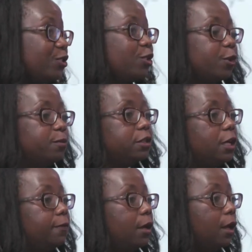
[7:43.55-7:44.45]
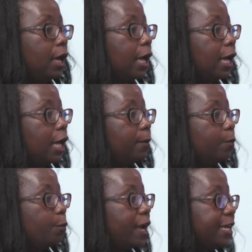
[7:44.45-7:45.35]
terms of
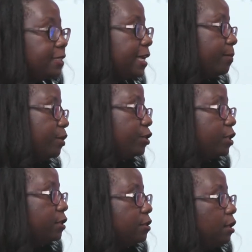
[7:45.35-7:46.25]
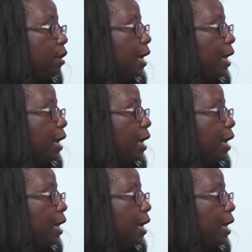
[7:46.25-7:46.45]
um, raised ambitions,